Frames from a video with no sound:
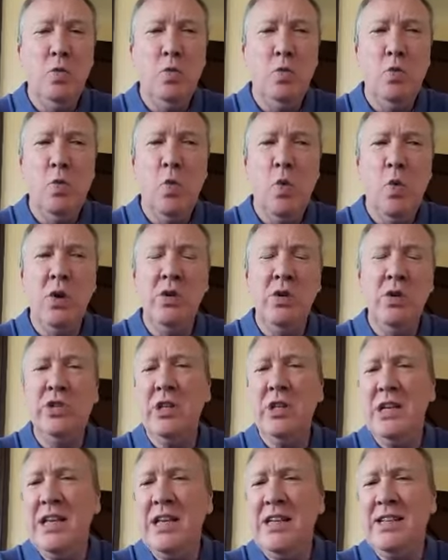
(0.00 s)
What's
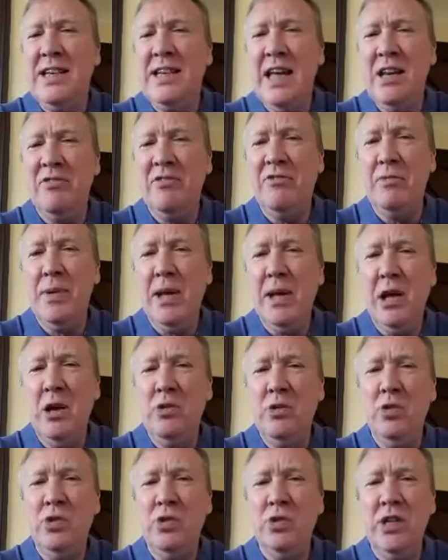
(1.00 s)
the need to get it from your
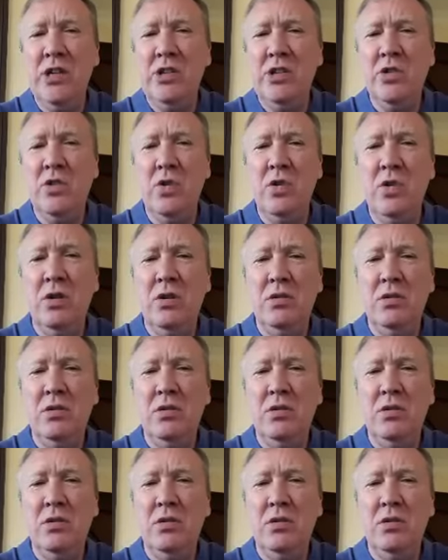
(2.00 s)
local C store?